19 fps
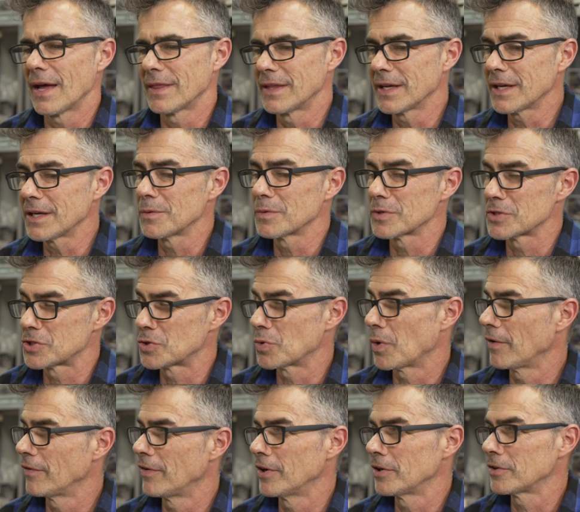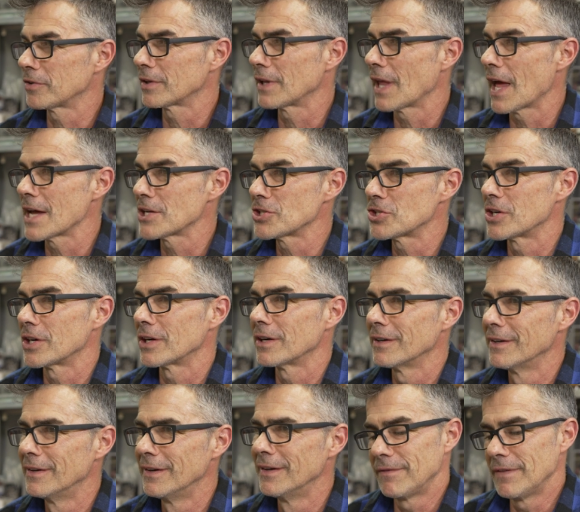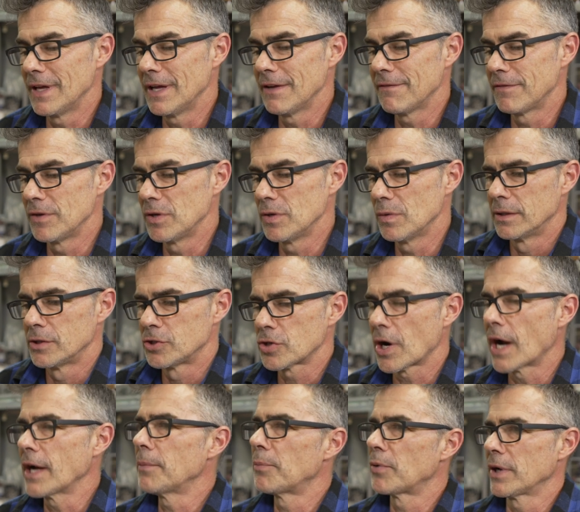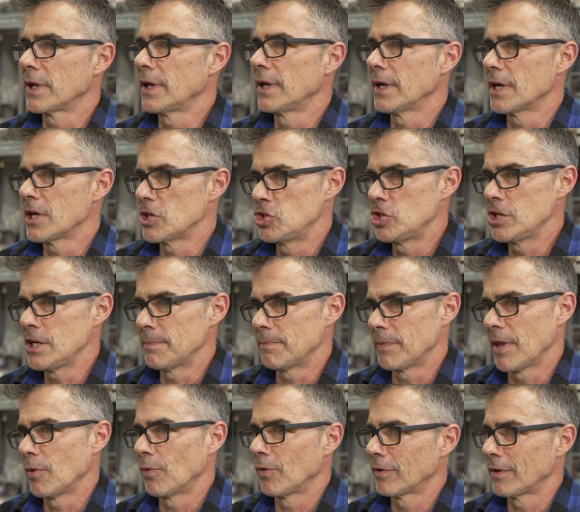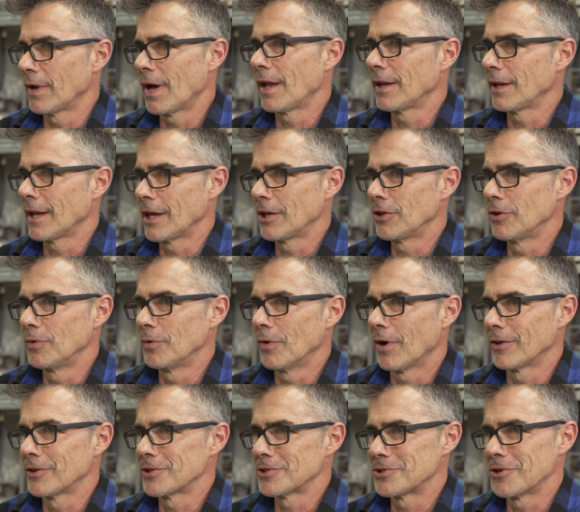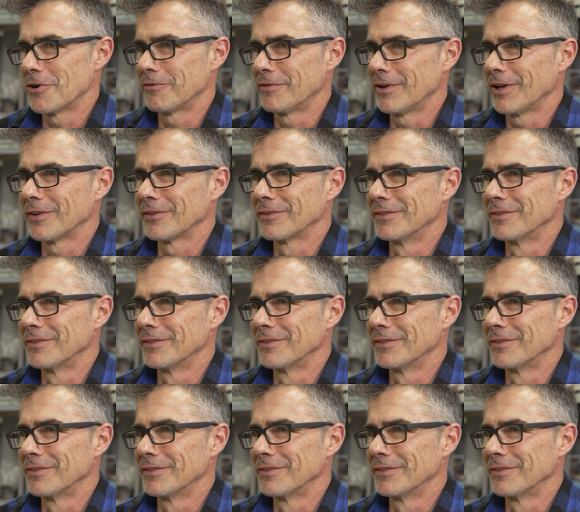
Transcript: I think it was 1,200 last year. If you try to bring a Jeep, they will not let you on the show field.